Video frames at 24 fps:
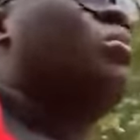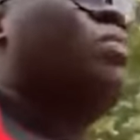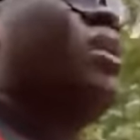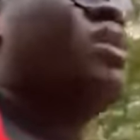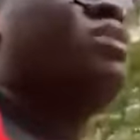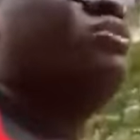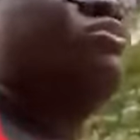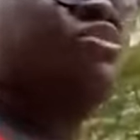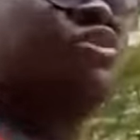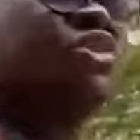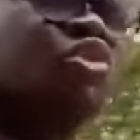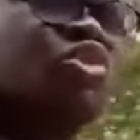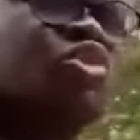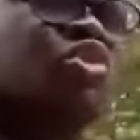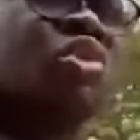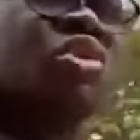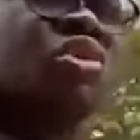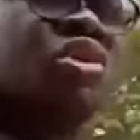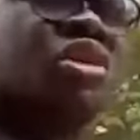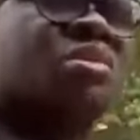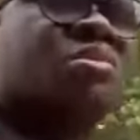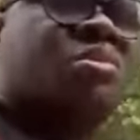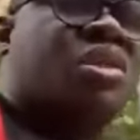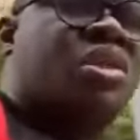for 200
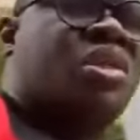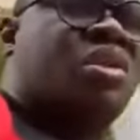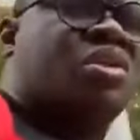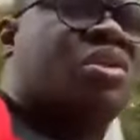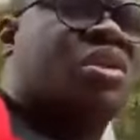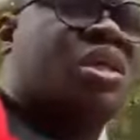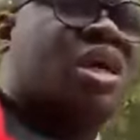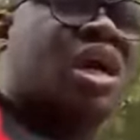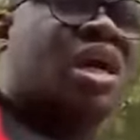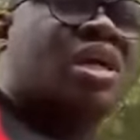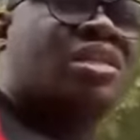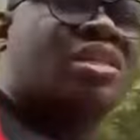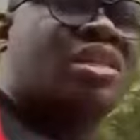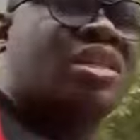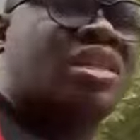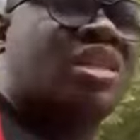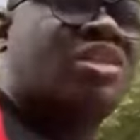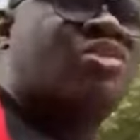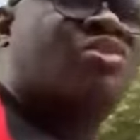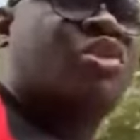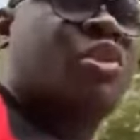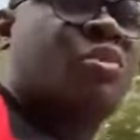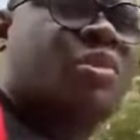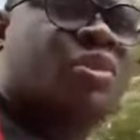million, and they give you
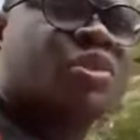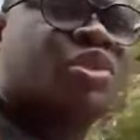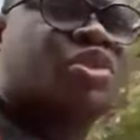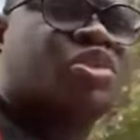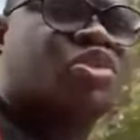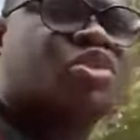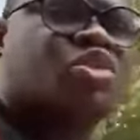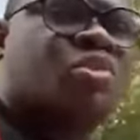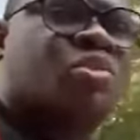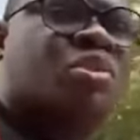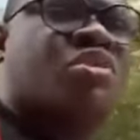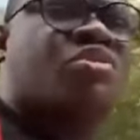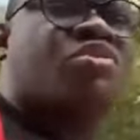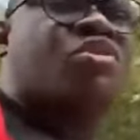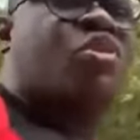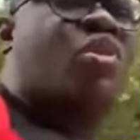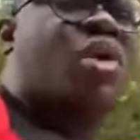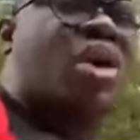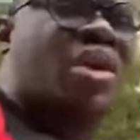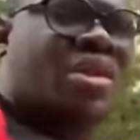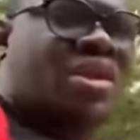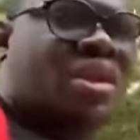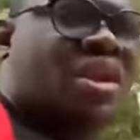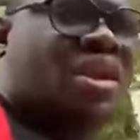opportunity to pay for 1
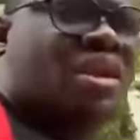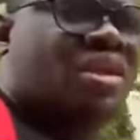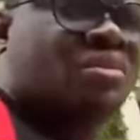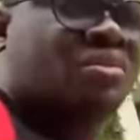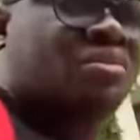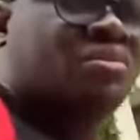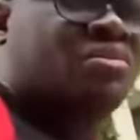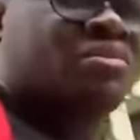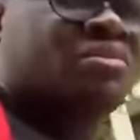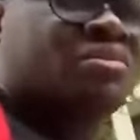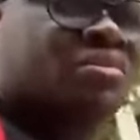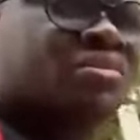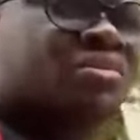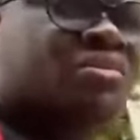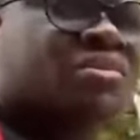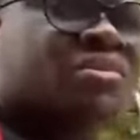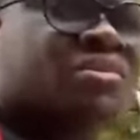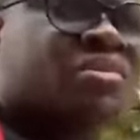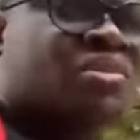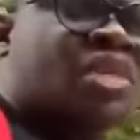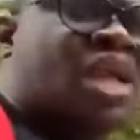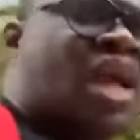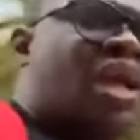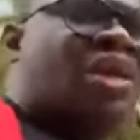year.
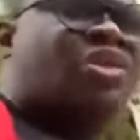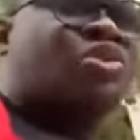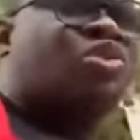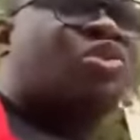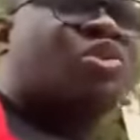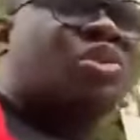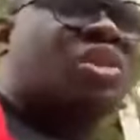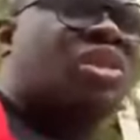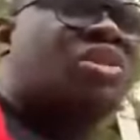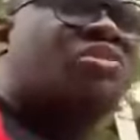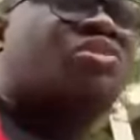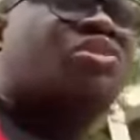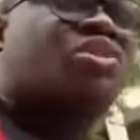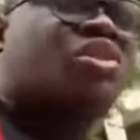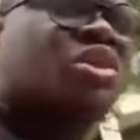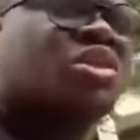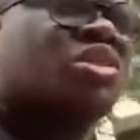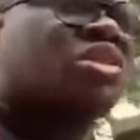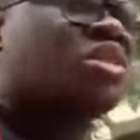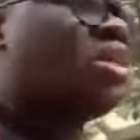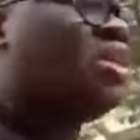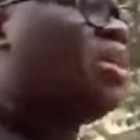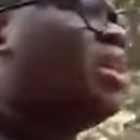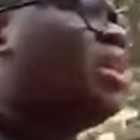And you leave such a
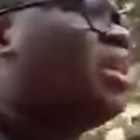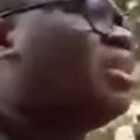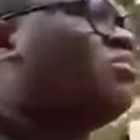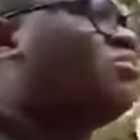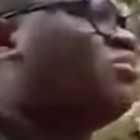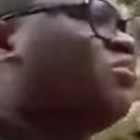land for